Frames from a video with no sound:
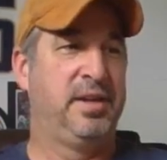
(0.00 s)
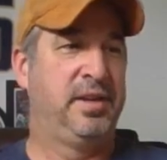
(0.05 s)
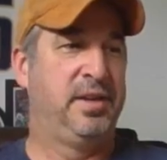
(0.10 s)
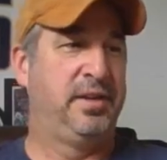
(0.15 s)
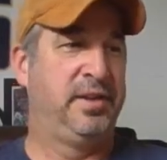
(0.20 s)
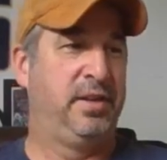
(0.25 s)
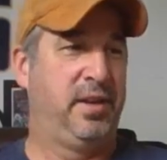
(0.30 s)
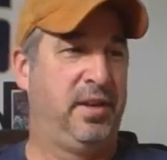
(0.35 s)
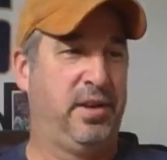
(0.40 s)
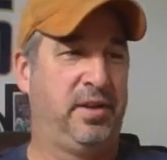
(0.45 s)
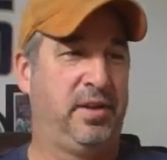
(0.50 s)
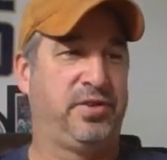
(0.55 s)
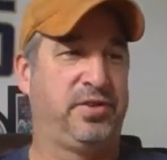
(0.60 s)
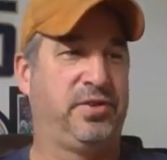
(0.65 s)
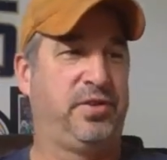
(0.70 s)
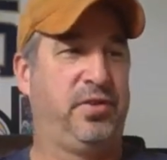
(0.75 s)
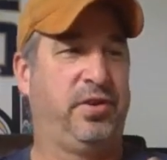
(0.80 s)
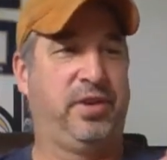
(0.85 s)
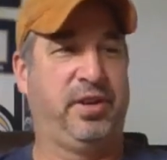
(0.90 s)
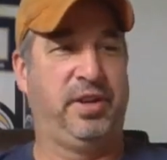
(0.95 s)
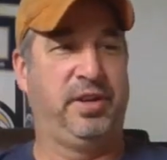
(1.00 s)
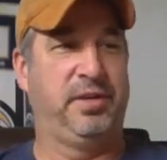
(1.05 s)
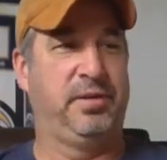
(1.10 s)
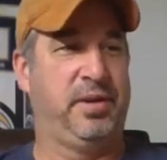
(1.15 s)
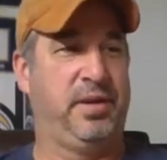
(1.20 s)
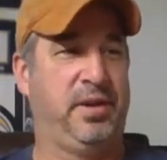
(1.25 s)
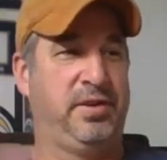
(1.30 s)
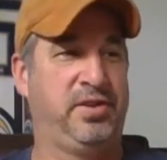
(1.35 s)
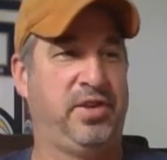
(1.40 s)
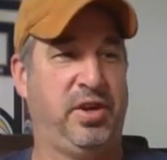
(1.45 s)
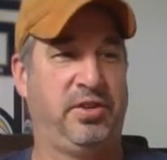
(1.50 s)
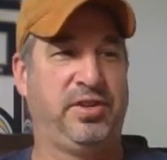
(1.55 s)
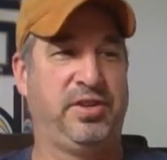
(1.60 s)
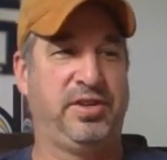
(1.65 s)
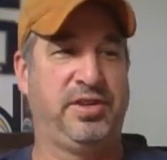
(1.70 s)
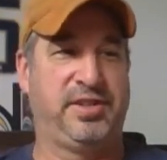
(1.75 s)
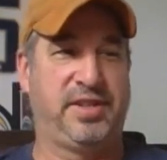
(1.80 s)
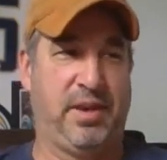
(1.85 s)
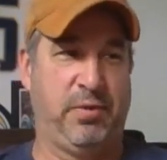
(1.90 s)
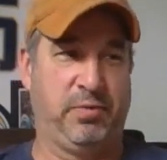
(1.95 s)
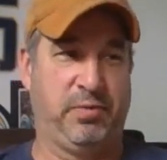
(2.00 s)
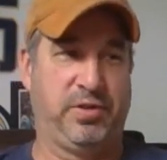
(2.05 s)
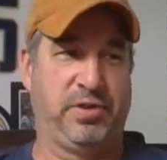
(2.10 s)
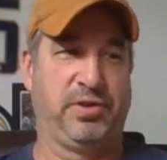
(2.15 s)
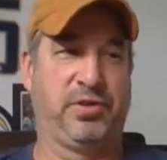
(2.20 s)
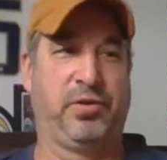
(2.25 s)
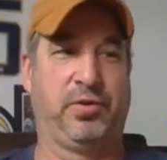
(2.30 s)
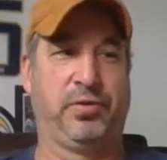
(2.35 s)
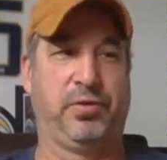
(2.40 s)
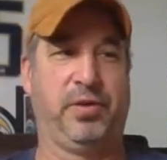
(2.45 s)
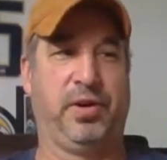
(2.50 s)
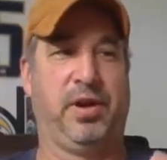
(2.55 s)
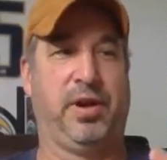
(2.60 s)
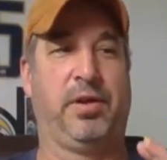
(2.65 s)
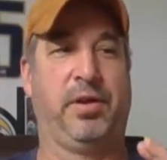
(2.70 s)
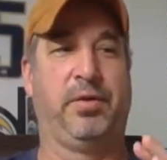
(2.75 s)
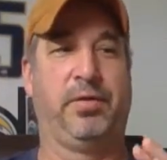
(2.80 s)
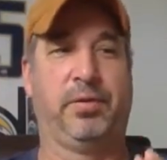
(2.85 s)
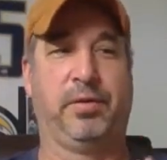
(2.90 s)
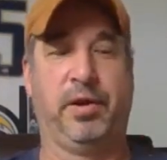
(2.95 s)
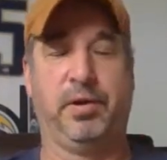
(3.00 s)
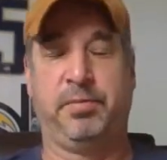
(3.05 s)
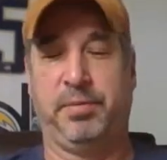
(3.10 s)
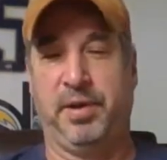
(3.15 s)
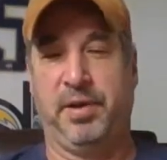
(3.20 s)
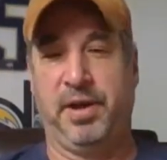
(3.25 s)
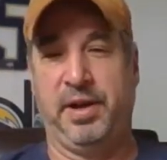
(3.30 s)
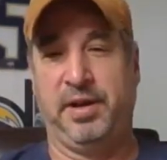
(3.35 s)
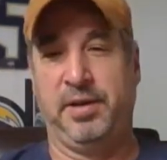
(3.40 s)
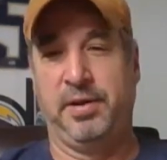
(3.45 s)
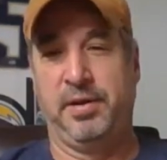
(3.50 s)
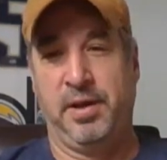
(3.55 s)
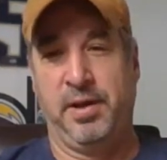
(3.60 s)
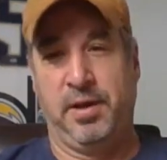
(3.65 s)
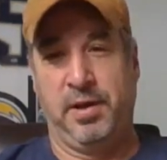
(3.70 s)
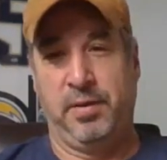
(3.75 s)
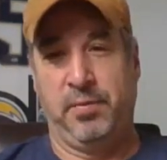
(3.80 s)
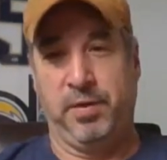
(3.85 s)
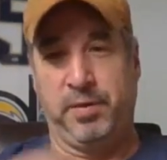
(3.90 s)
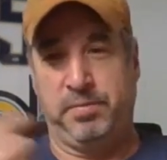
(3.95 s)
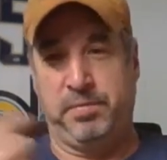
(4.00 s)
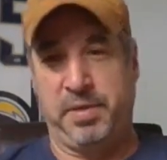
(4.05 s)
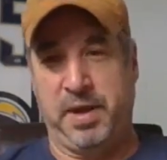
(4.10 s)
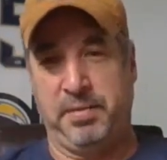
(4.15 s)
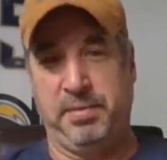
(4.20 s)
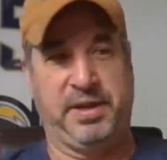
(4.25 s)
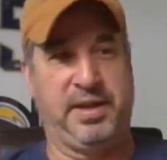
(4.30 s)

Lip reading: Lunch, turkey and cheddar cheese sandwiches, on whole grain bread with baby